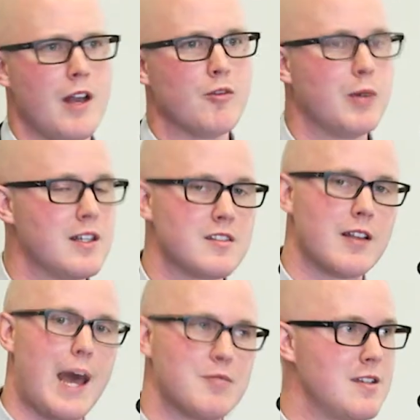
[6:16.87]
and everybody
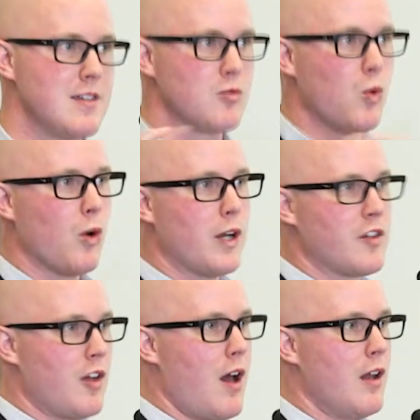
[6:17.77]
slaps these
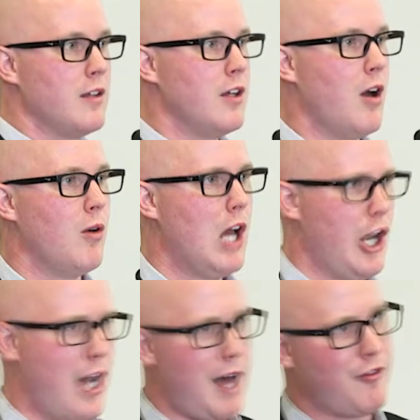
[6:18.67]
warnings on it, you know,
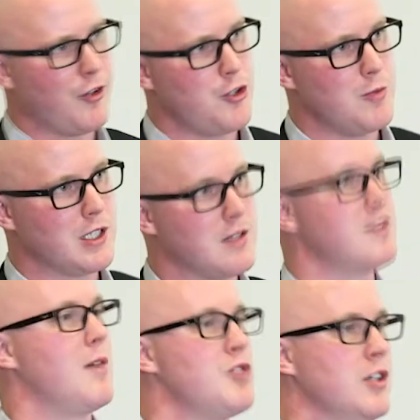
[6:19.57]
not for human
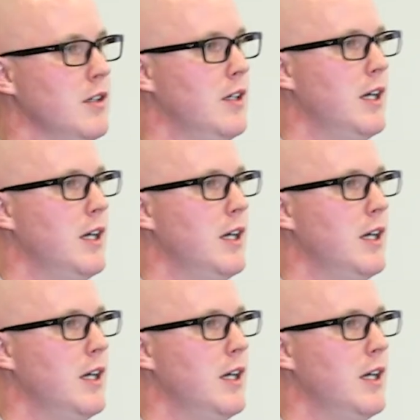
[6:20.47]
consumption,